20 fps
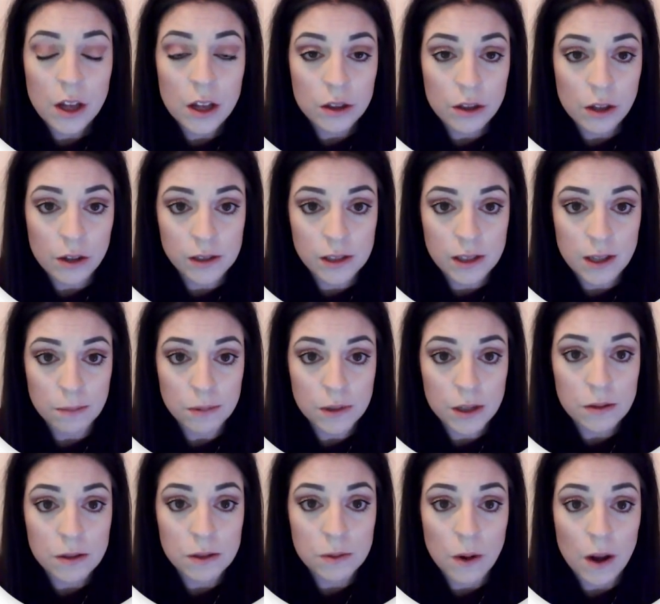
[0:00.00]
Those
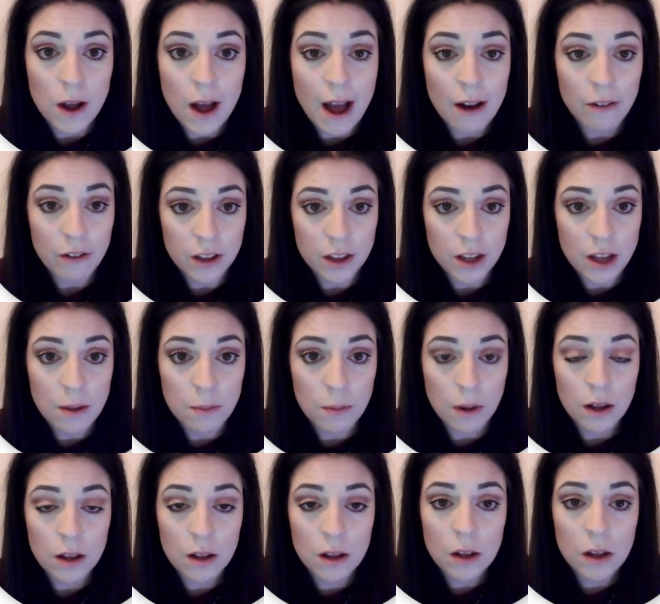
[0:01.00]
symptoms were
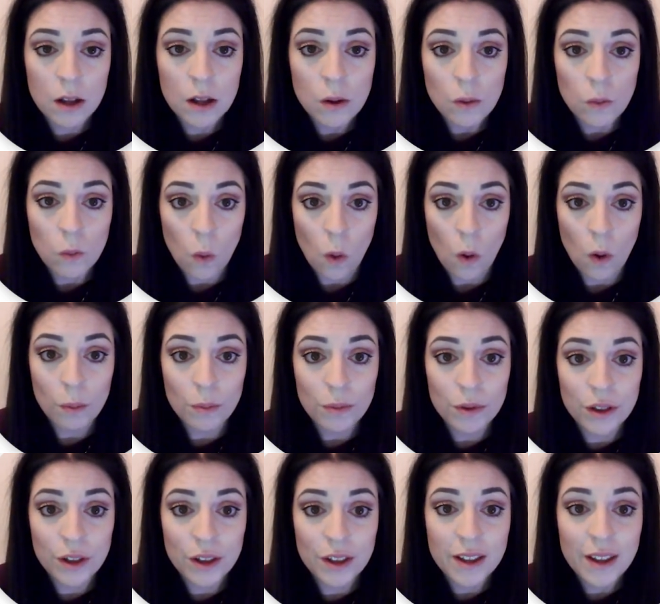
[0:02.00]
erythema,
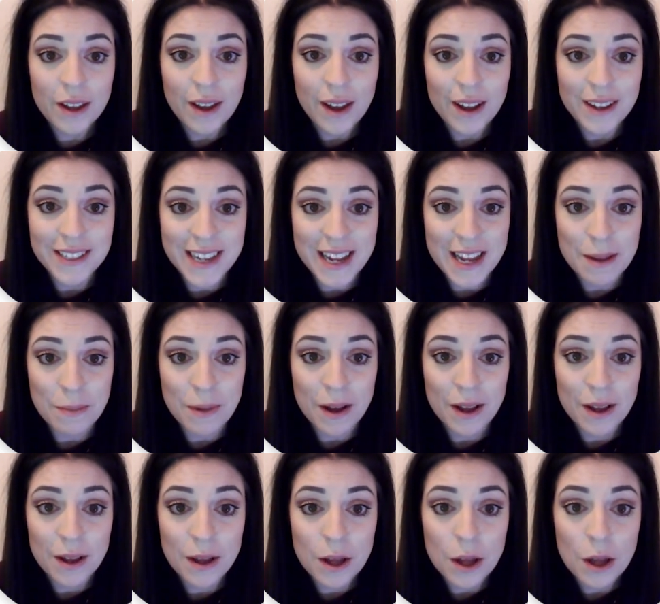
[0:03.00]
warmth,
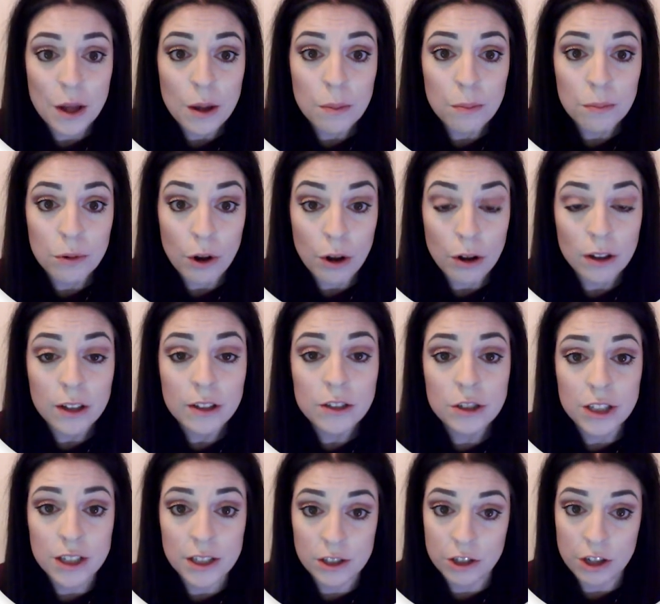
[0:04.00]
edema, purulent
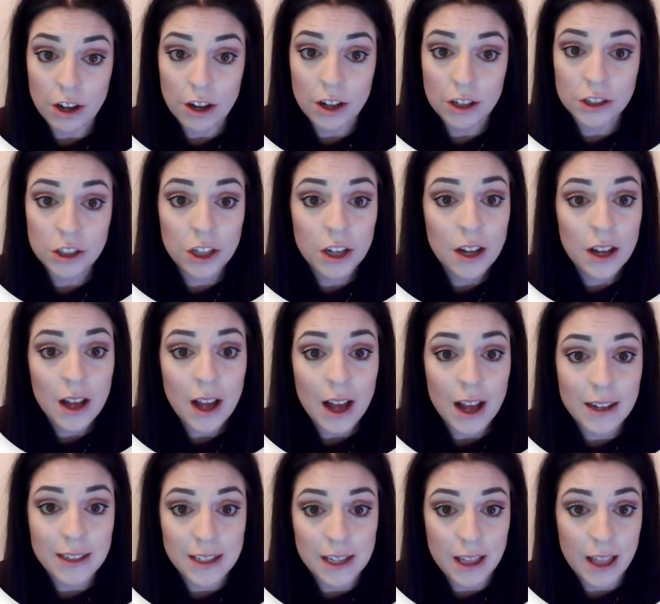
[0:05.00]
discharge,
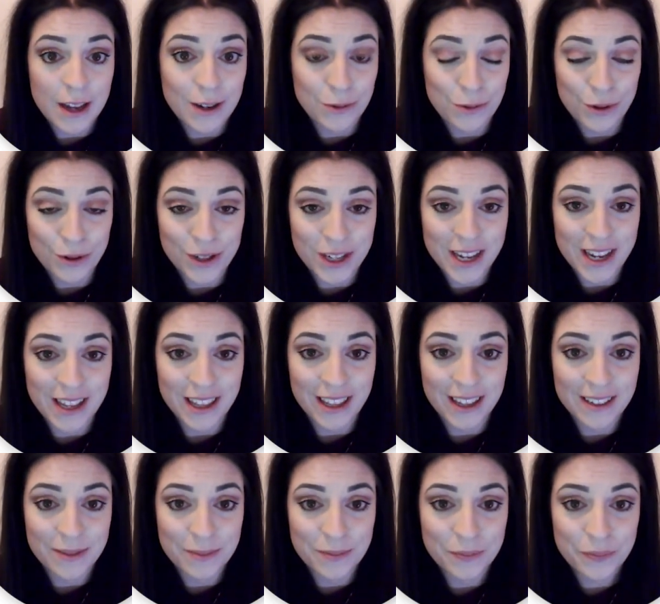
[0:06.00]
and delayed wound healing.